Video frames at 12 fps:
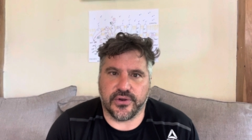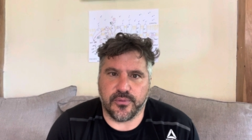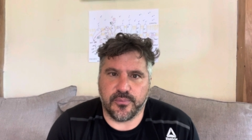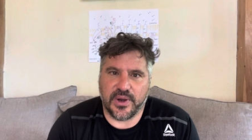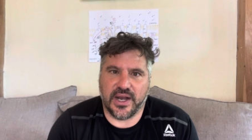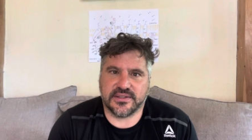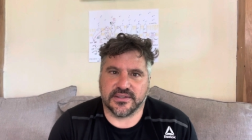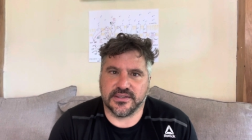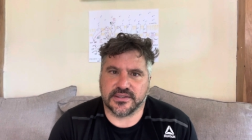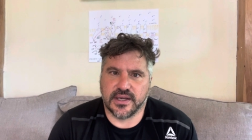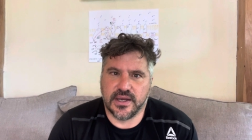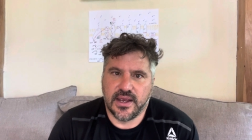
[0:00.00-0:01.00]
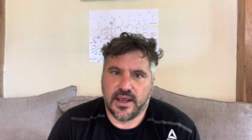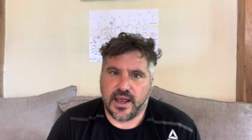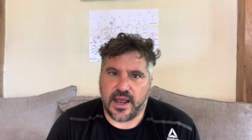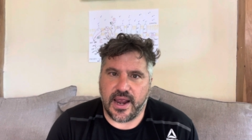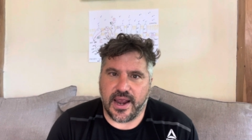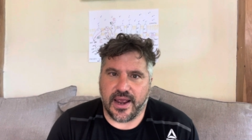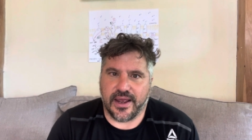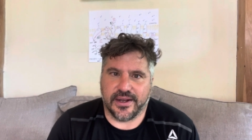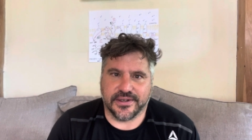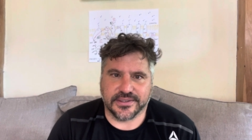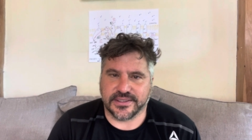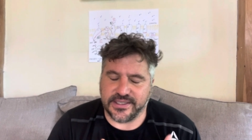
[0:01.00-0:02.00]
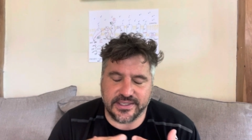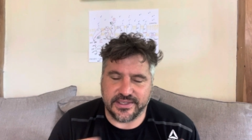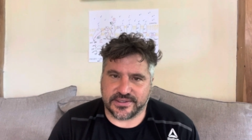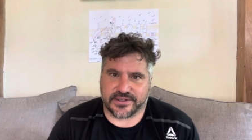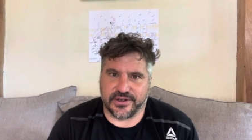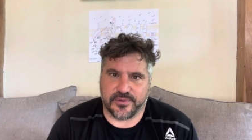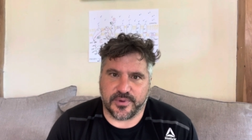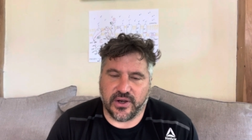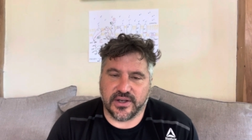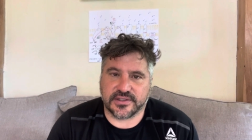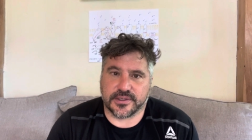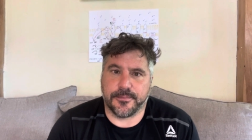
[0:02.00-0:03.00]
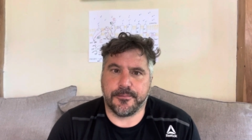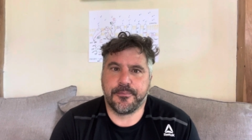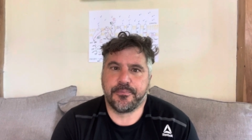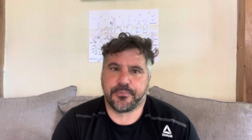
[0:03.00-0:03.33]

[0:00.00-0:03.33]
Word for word: new boxes. And it's gonna be awesome.